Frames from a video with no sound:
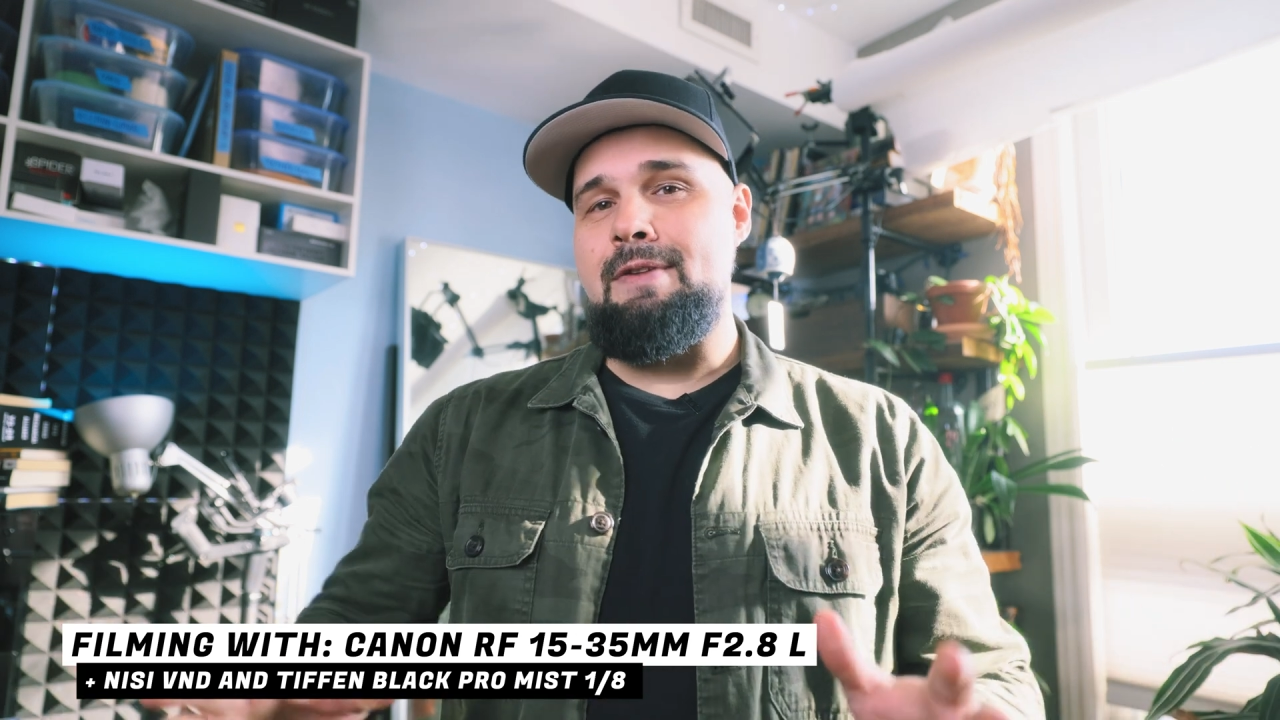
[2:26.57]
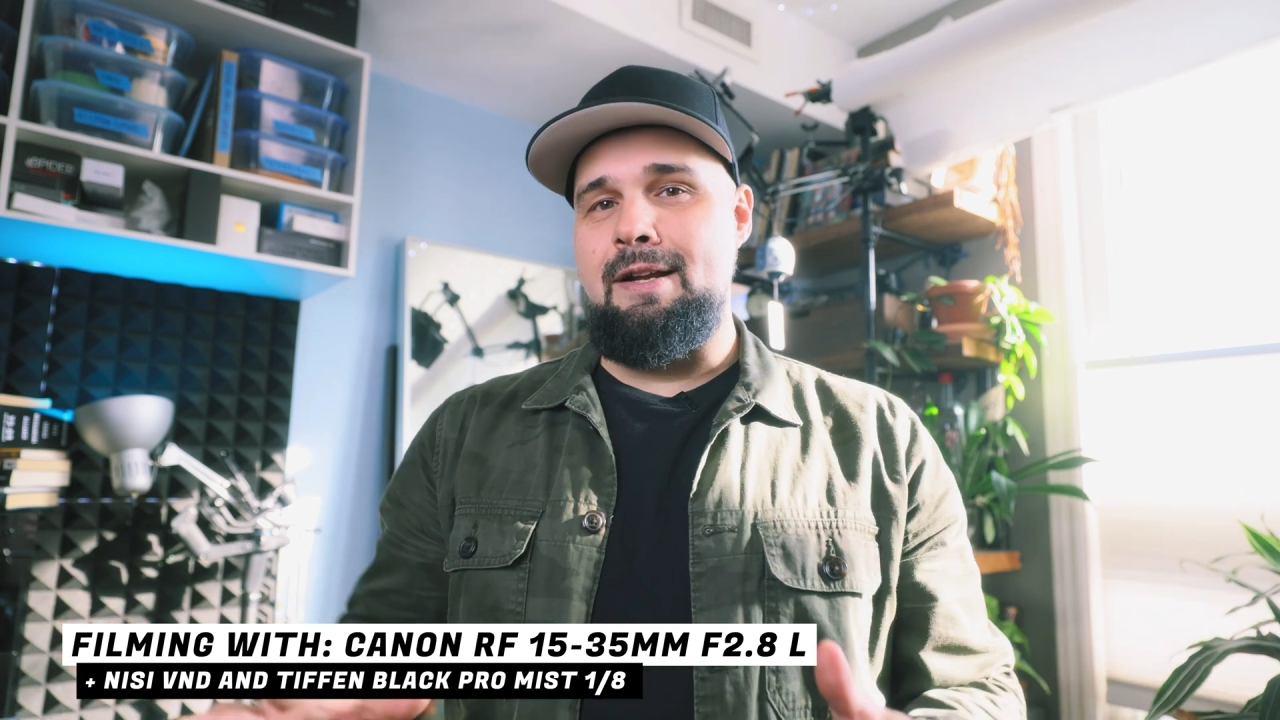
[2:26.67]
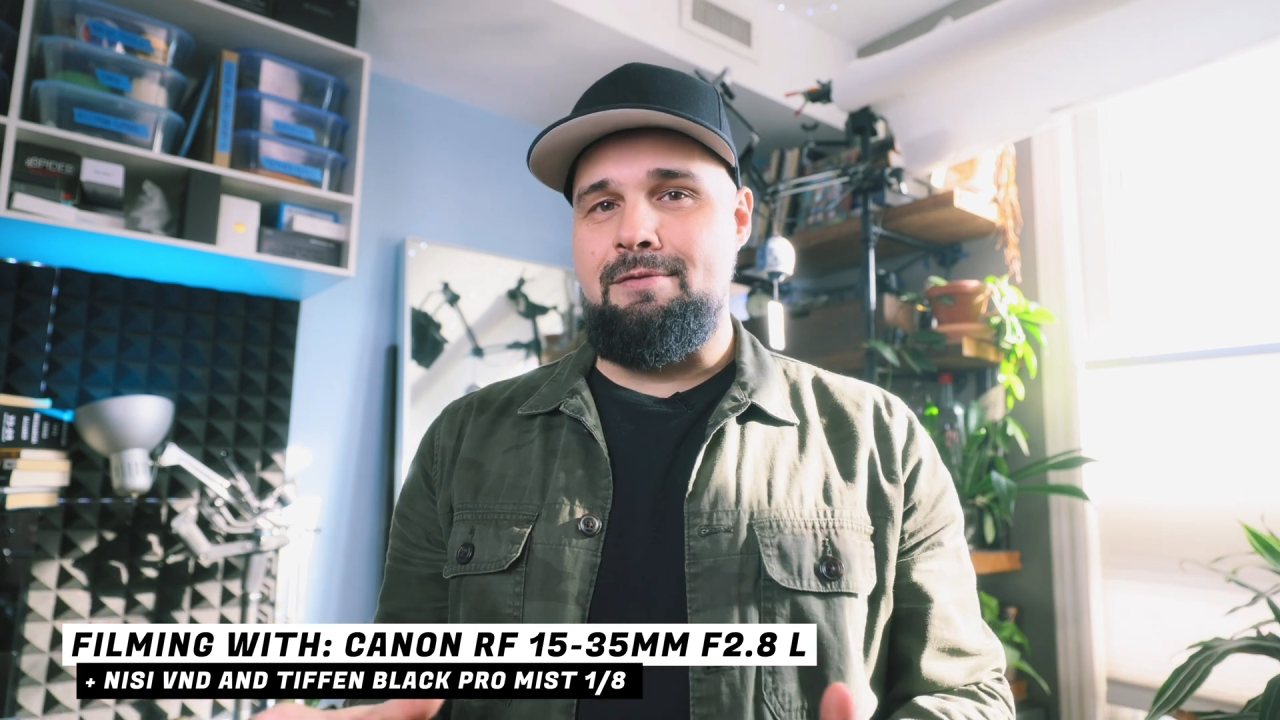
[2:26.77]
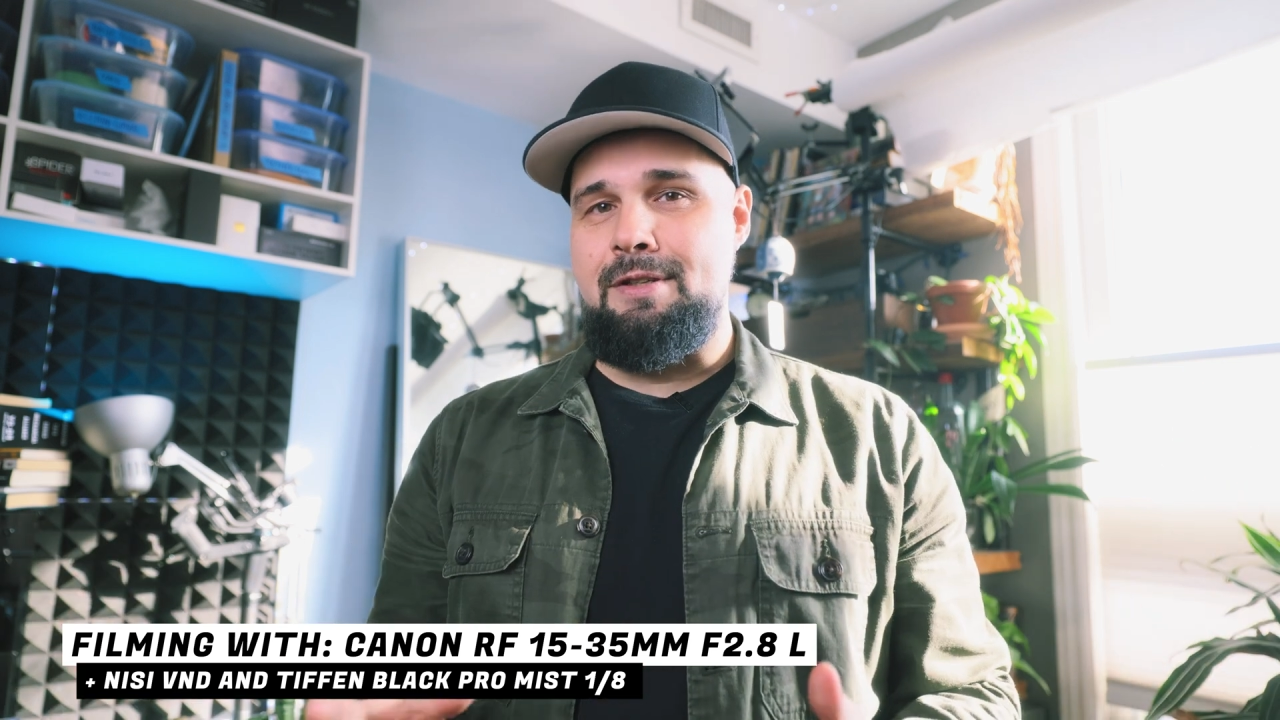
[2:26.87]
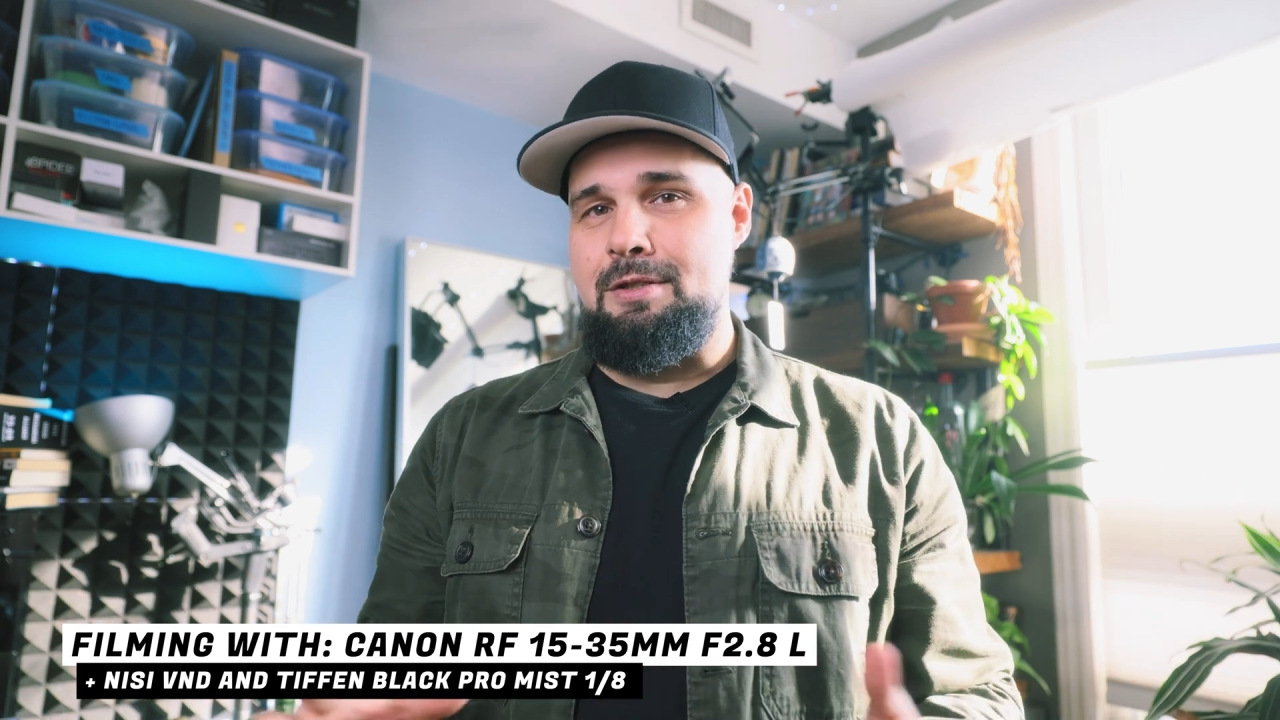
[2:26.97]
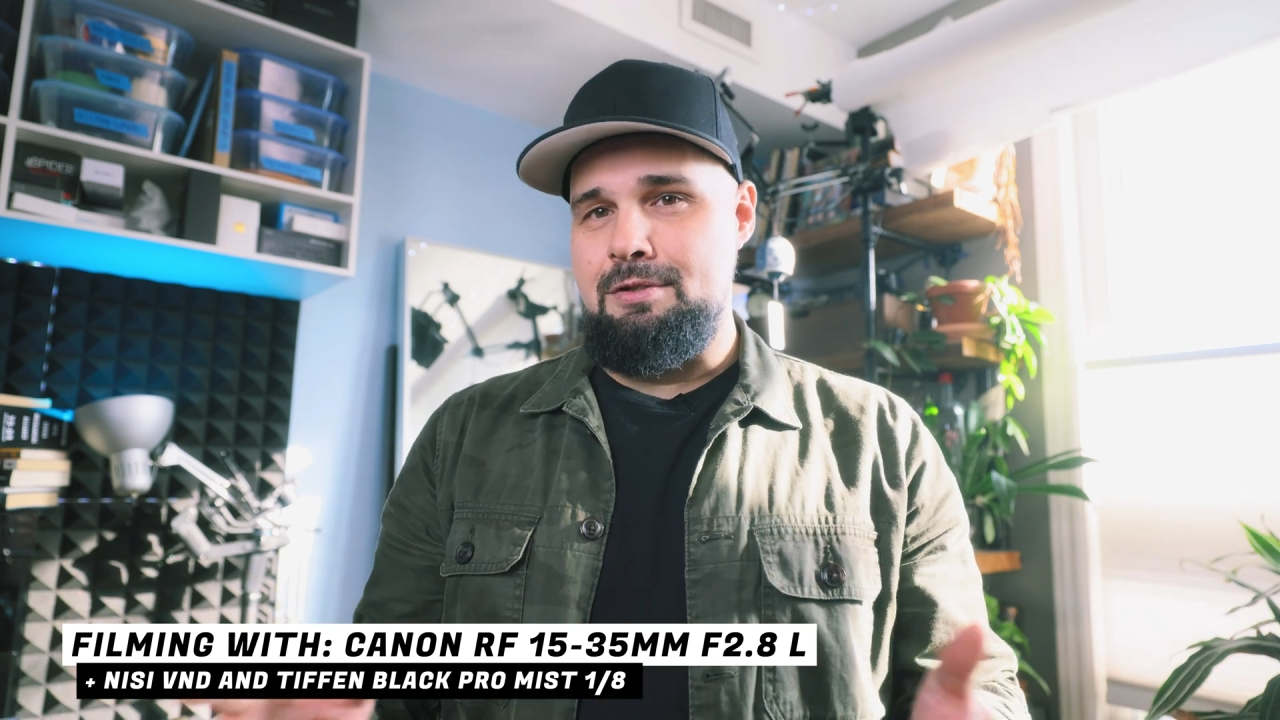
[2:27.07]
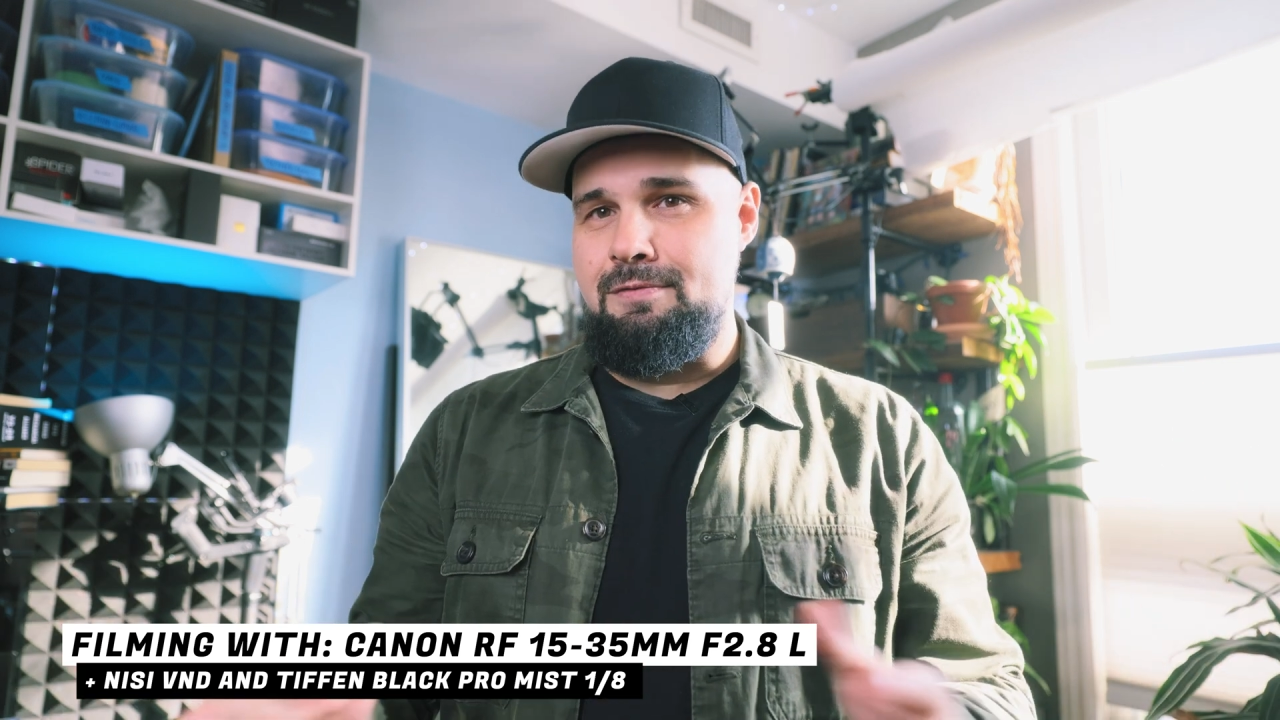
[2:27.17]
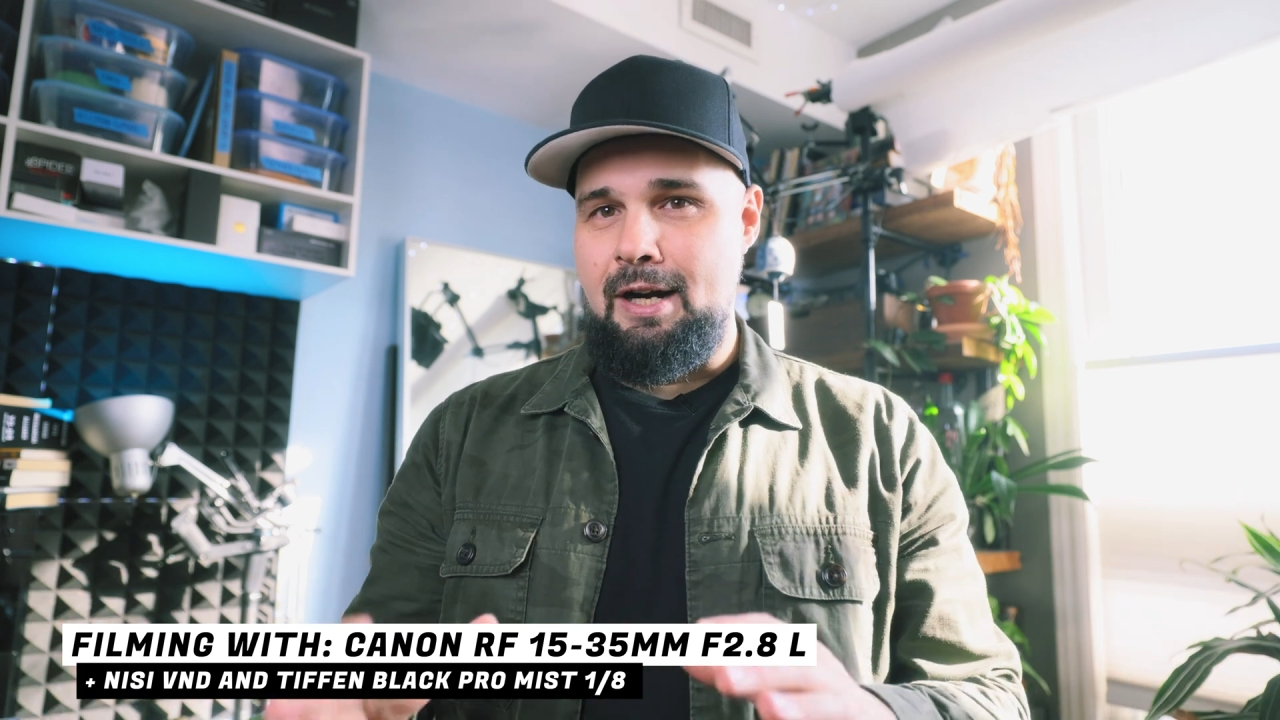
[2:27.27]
that vintage